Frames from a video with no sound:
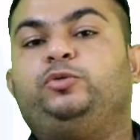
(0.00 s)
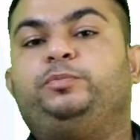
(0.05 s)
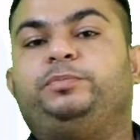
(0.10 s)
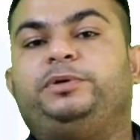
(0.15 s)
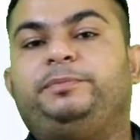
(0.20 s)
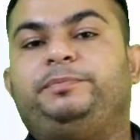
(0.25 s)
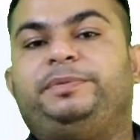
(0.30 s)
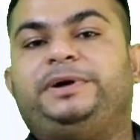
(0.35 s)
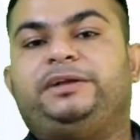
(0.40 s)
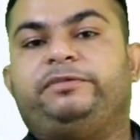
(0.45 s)
to
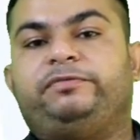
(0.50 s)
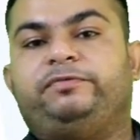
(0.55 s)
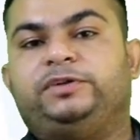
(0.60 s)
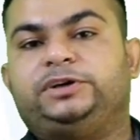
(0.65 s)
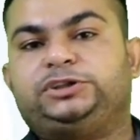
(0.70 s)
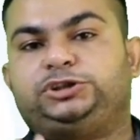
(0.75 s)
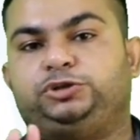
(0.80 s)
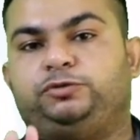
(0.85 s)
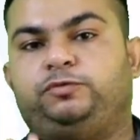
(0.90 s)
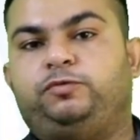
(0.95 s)
prepare
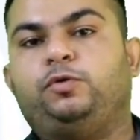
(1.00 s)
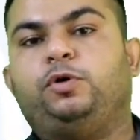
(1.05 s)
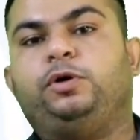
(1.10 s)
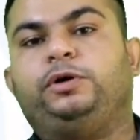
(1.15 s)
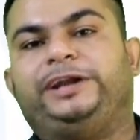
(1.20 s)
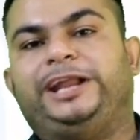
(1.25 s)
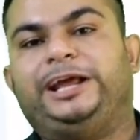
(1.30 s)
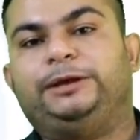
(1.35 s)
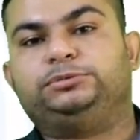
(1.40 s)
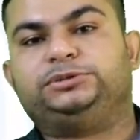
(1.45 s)
first
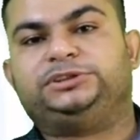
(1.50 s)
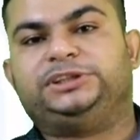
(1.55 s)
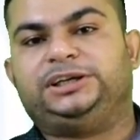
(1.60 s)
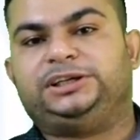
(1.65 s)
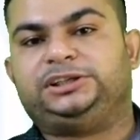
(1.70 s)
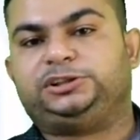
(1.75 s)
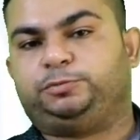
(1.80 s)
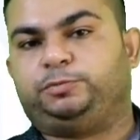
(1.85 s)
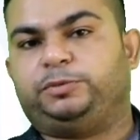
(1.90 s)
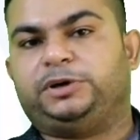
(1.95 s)
4 types,
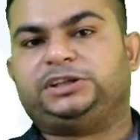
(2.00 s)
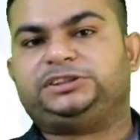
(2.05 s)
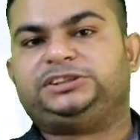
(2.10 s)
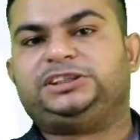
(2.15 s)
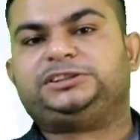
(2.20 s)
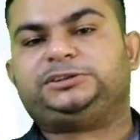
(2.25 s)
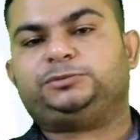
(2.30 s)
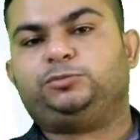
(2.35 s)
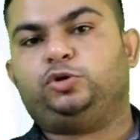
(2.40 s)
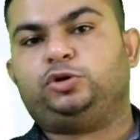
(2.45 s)
that is
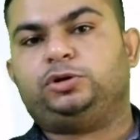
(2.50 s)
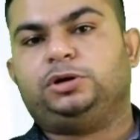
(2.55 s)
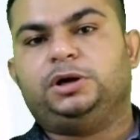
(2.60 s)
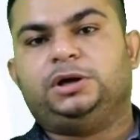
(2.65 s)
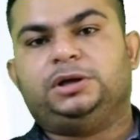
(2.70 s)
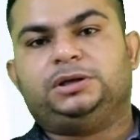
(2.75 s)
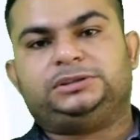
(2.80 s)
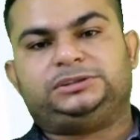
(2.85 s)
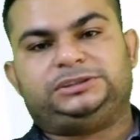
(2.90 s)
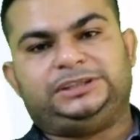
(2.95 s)
purchase
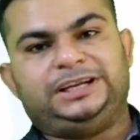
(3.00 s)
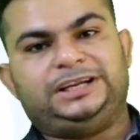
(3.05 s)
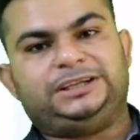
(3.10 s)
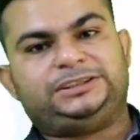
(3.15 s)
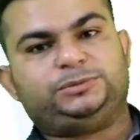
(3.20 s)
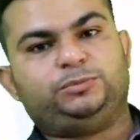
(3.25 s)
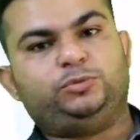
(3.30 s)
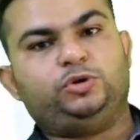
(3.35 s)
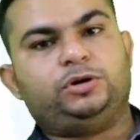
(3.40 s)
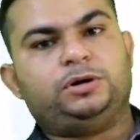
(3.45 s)
book,
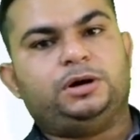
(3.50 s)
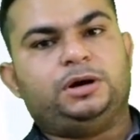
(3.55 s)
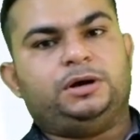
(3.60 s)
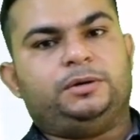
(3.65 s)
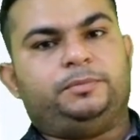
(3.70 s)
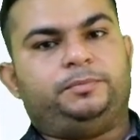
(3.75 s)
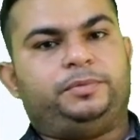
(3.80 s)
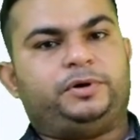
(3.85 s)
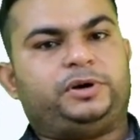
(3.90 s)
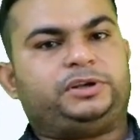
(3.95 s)
sales book,
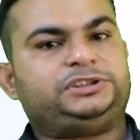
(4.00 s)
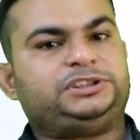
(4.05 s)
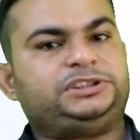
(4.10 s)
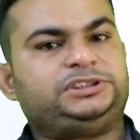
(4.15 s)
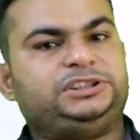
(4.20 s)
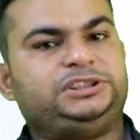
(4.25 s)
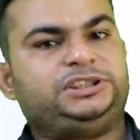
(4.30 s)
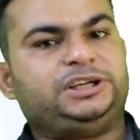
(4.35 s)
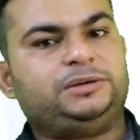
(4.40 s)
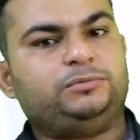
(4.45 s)

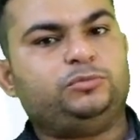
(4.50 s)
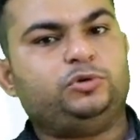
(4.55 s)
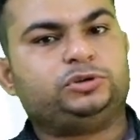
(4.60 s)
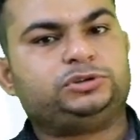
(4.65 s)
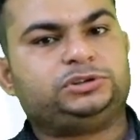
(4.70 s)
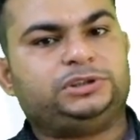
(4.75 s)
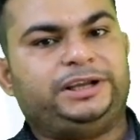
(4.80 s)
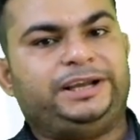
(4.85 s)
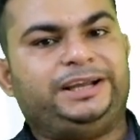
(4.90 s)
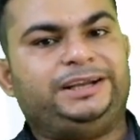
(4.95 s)
purchase return
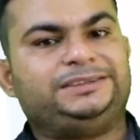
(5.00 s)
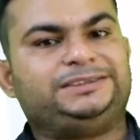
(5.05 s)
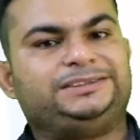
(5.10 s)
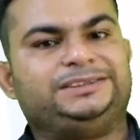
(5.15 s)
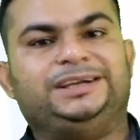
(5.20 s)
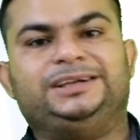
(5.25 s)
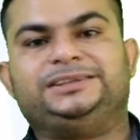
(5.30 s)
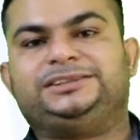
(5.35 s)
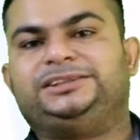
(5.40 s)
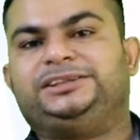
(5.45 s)
books and
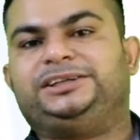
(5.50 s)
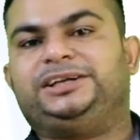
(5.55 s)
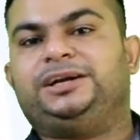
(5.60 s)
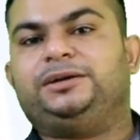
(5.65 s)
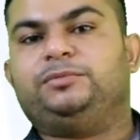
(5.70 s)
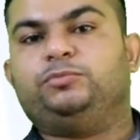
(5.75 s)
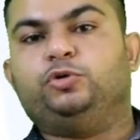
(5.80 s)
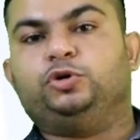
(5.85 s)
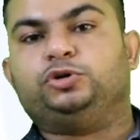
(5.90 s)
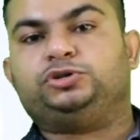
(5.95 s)
sales
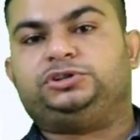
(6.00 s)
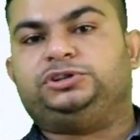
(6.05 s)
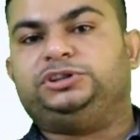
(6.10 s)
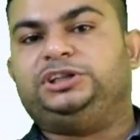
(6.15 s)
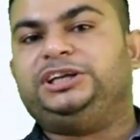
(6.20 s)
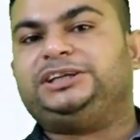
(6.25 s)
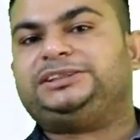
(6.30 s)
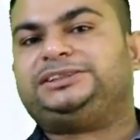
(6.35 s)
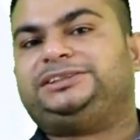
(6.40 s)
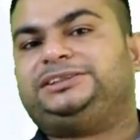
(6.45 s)
return books.
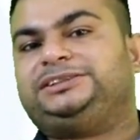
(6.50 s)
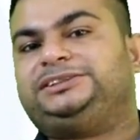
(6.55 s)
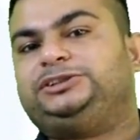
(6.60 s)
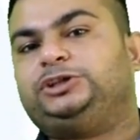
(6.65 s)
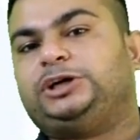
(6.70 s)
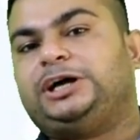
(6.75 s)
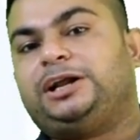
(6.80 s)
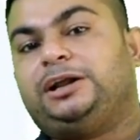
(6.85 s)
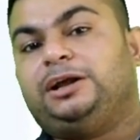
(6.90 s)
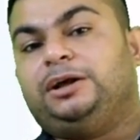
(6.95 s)
These
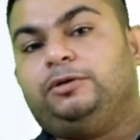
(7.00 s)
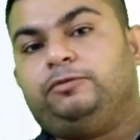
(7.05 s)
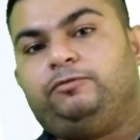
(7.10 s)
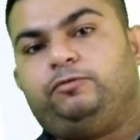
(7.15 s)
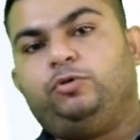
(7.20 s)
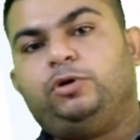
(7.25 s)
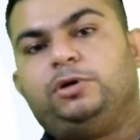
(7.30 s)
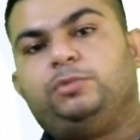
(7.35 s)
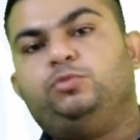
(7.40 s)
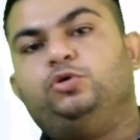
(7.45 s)
4
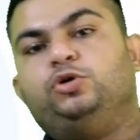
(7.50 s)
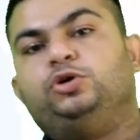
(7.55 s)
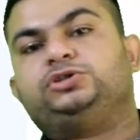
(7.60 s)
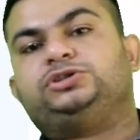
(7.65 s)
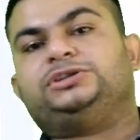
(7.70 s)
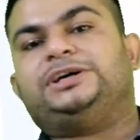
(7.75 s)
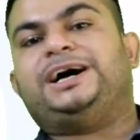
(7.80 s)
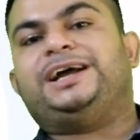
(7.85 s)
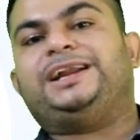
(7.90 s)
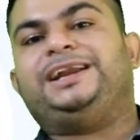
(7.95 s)

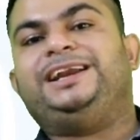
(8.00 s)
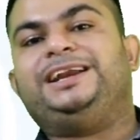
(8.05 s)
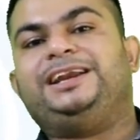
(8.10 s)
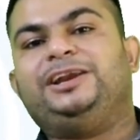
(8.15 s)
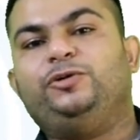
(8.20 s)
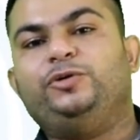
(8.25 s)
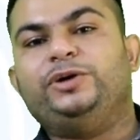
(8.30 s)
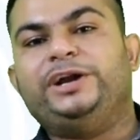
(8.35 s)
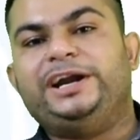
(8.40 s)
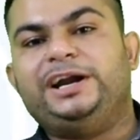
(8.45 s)
books are
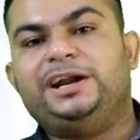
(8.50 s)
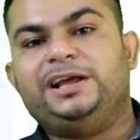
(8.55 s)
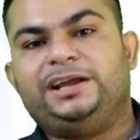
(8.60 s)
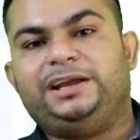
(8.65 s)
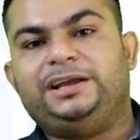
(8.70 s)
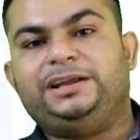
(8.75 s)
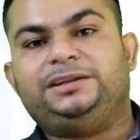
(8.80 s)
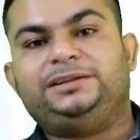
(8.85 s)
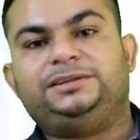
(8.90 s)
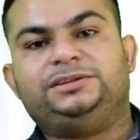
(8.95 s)
included
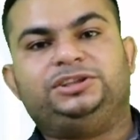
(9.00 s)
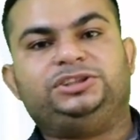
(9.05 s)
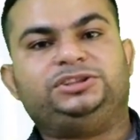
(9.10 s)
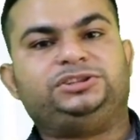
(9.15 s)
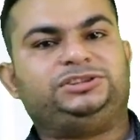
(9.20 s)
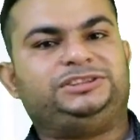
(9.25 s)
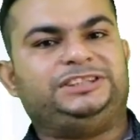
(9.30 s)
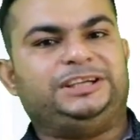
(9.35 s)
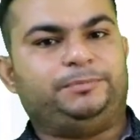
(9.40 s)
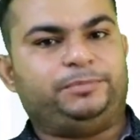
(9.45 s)
in
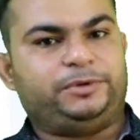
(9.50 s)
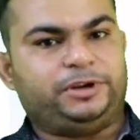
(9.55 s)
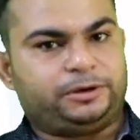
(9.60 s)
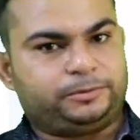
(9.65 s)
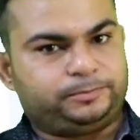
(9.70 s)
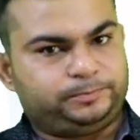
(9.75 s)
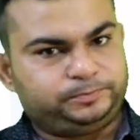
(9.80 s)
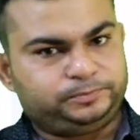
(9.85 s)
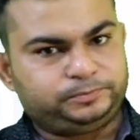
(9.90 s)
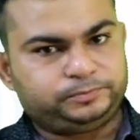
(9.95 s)
this
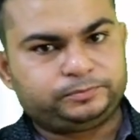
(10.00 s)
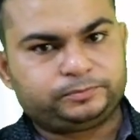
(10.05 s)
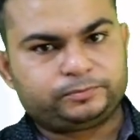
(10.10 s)
chapter.